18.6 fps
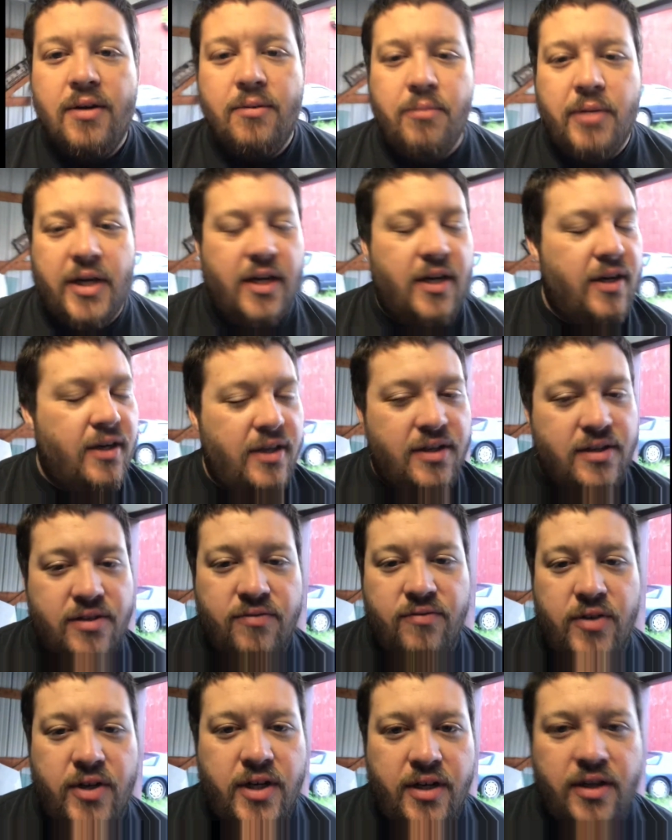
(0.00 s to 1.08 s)
make it a
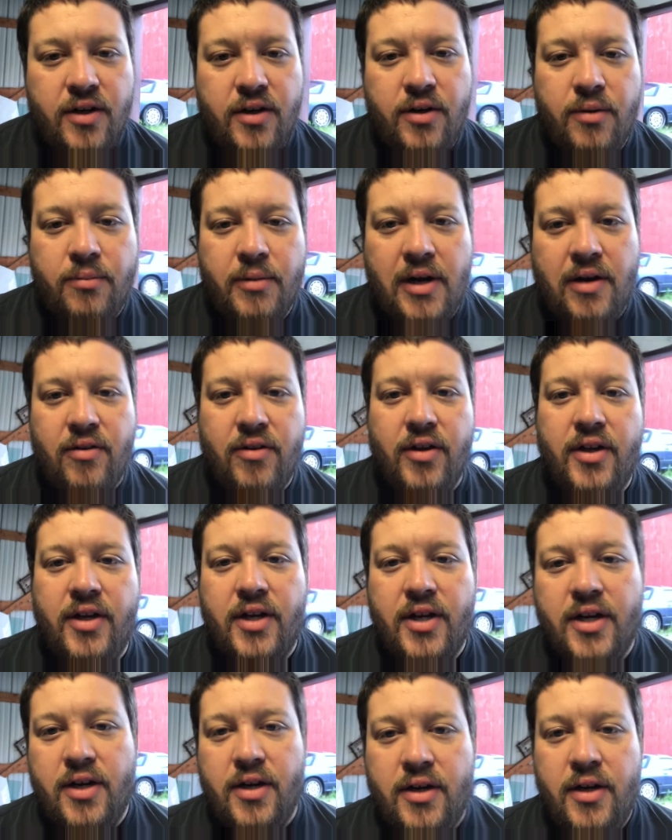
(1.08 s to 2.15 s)
decent video. I'm not really
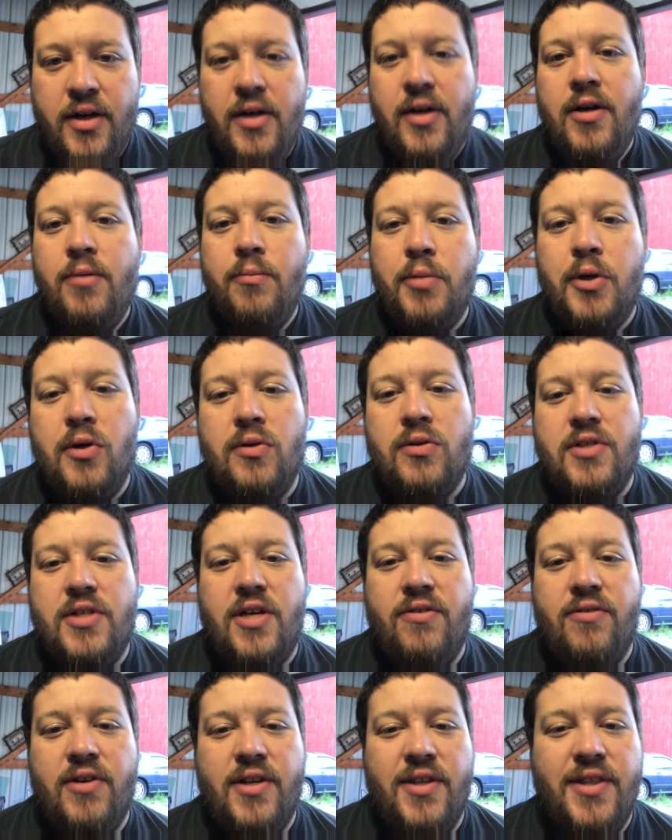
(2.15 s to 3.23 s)
going to post
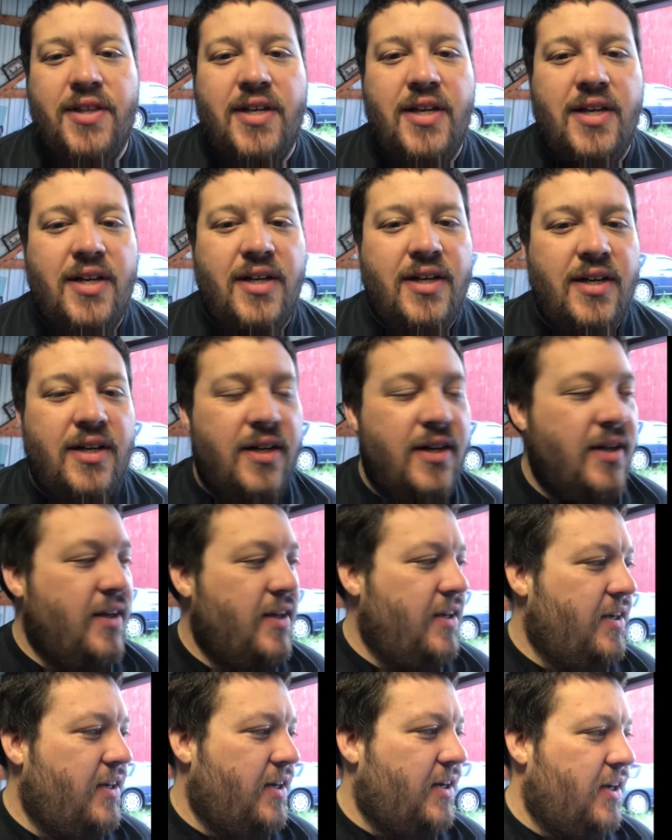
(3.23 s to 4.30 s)
everything
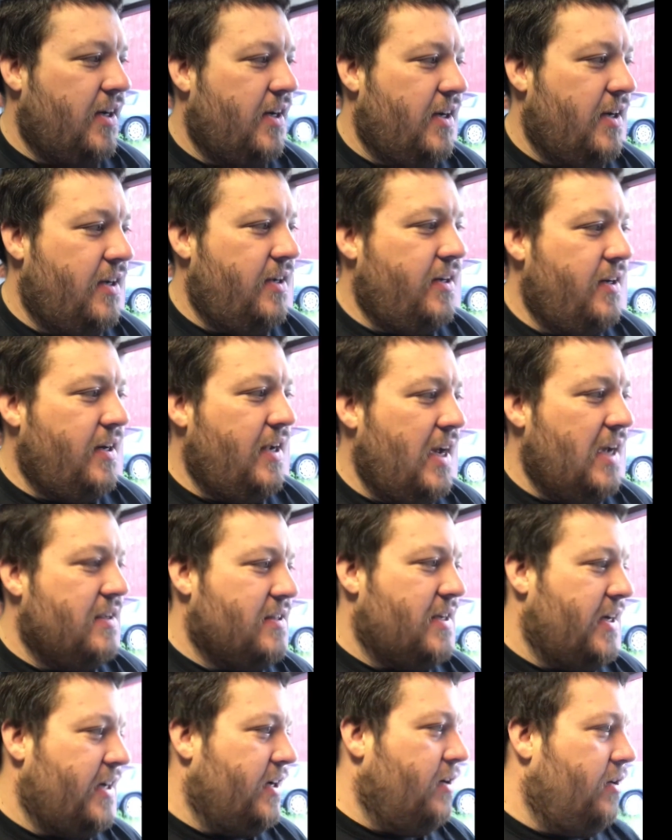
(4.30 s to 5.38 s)
as
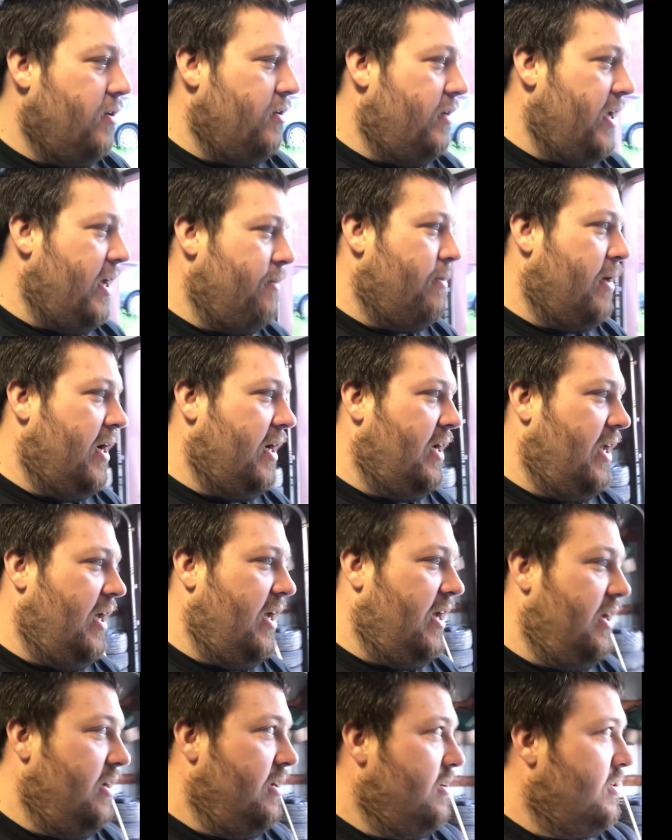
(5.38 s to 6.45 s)
I go day by
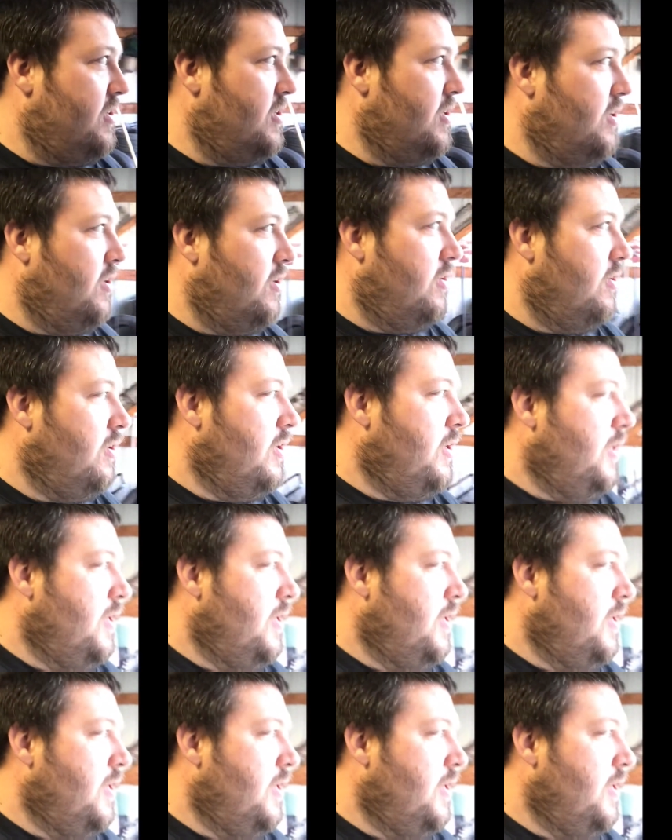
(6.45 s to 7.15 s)
day, so